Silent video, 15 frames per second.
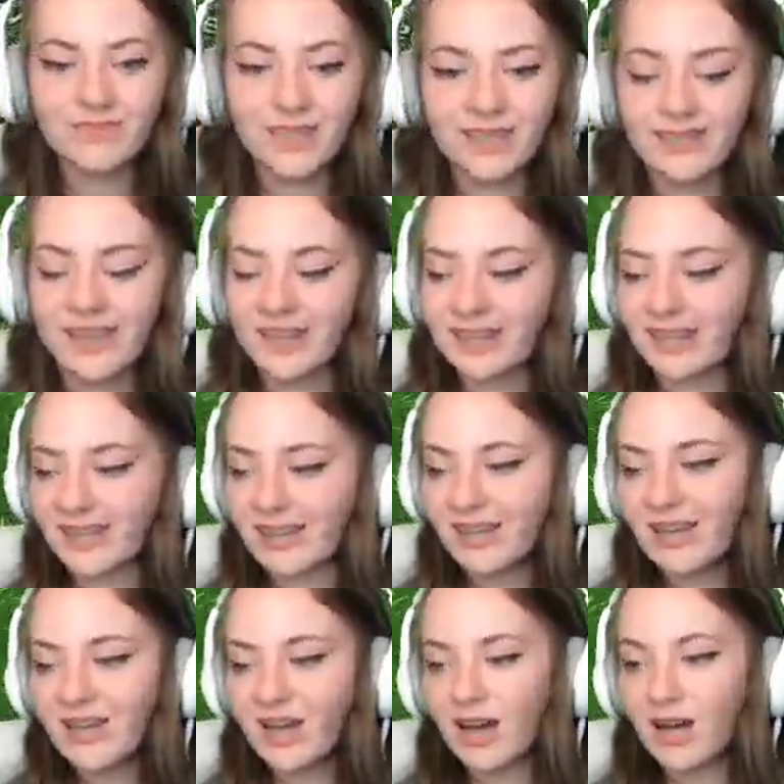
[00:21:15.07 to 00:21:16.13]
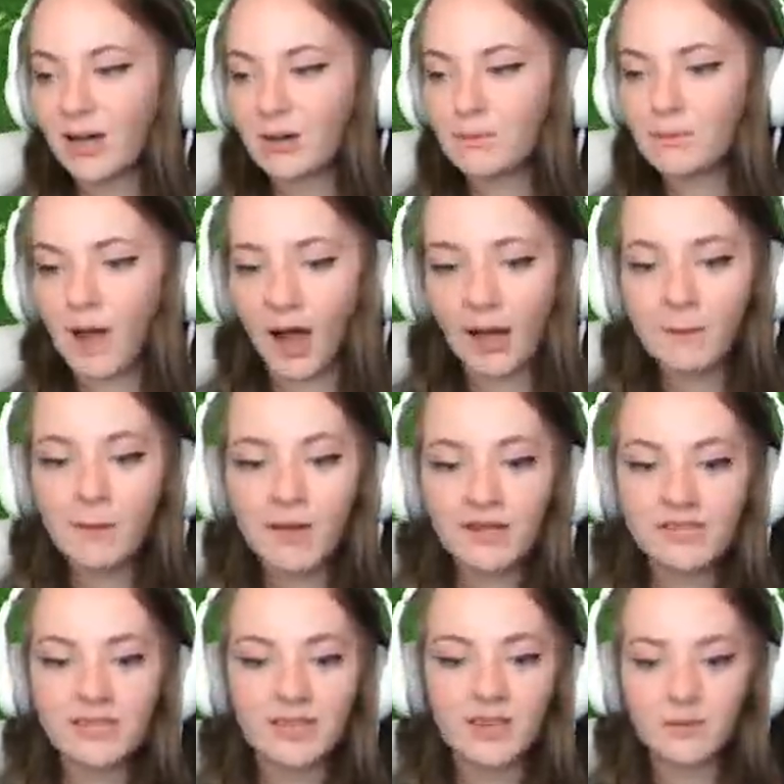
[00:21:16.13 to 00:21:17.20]
Exactly. I
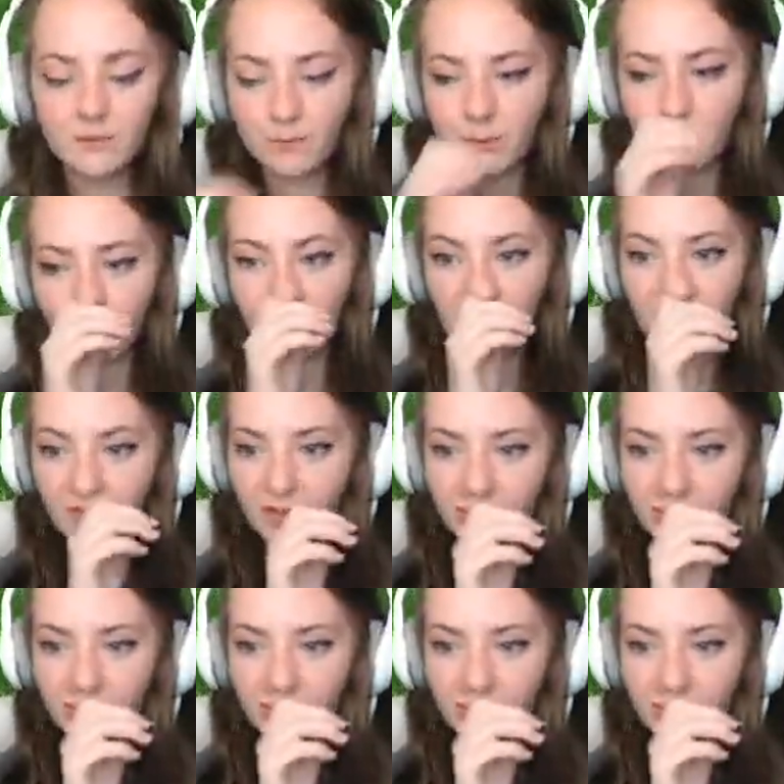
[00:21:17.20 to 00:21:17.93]
personally have gone.